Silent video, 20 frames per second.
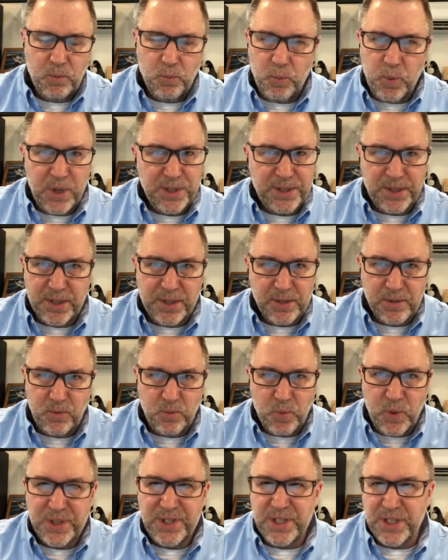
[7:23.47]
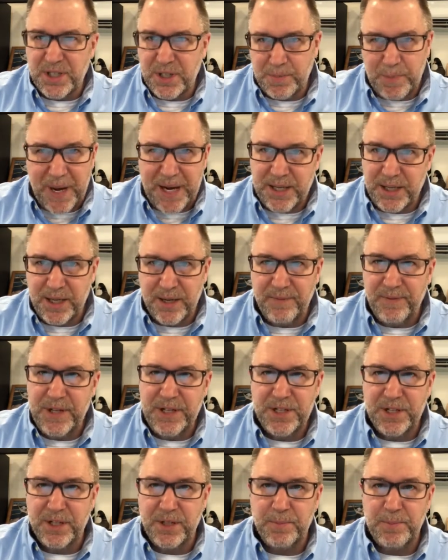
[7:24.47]
what's expected of
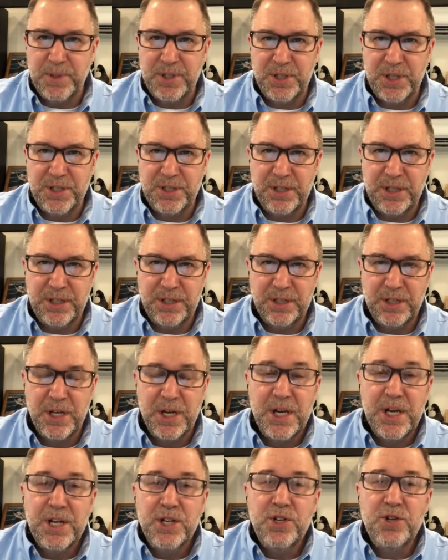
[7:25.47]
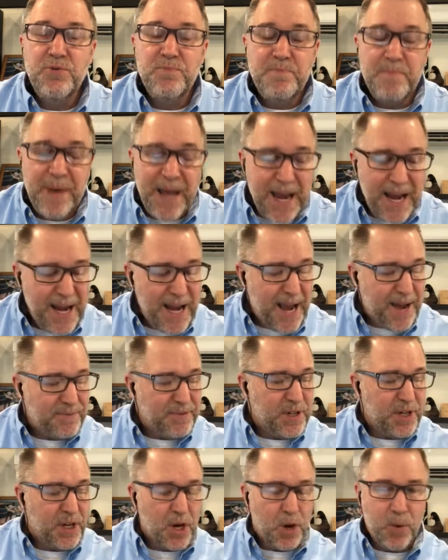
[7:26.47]
each of the positions. You may have
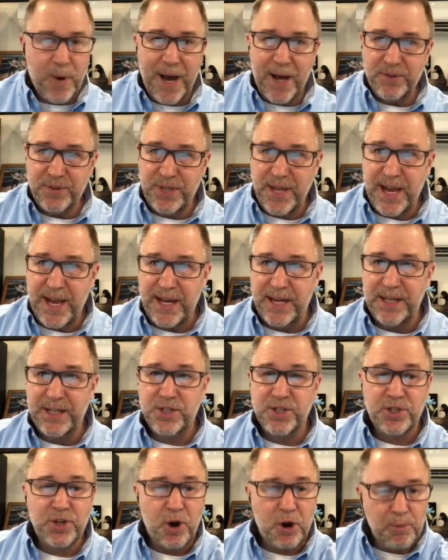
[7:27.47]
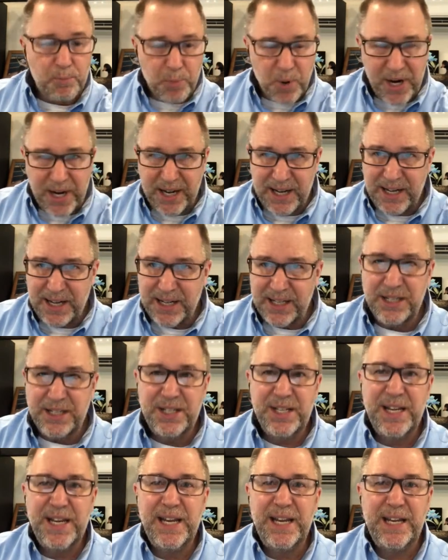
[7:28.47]
to go out then and start bringing in a
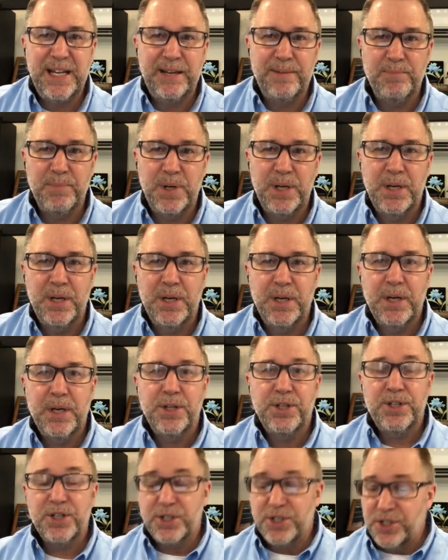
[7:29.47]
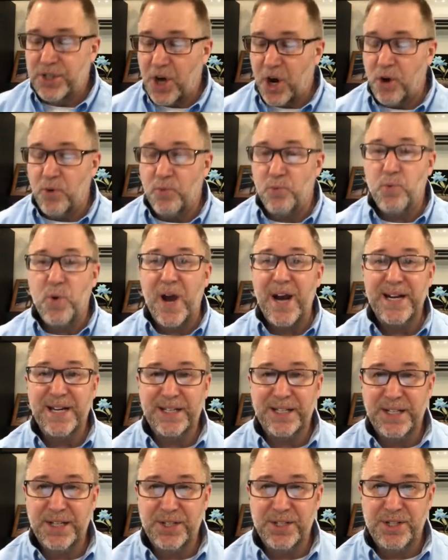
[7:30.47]
team to start
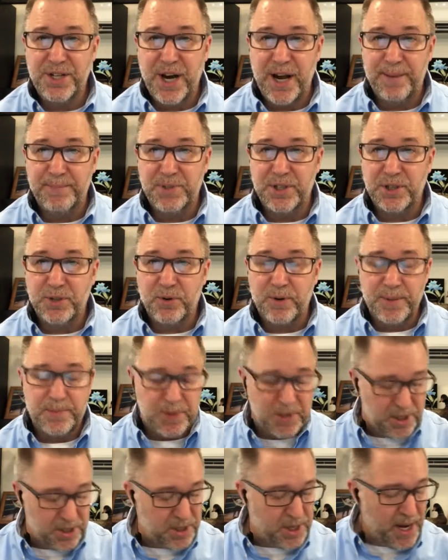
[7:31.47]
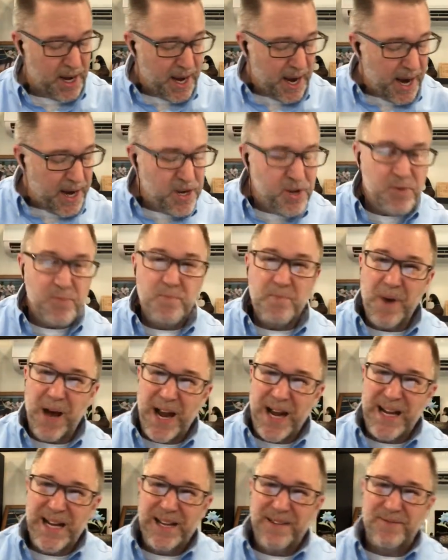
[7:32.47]
writing these job descriptions. And you
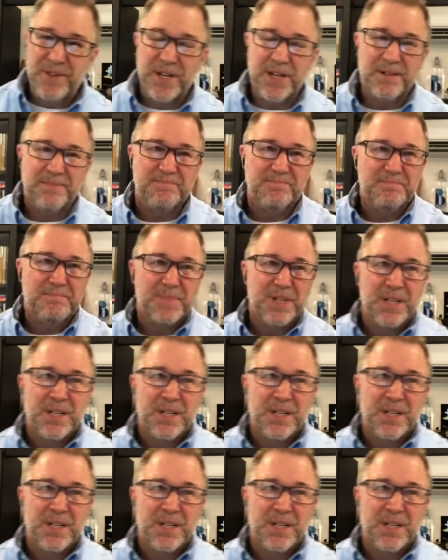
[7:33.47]
might even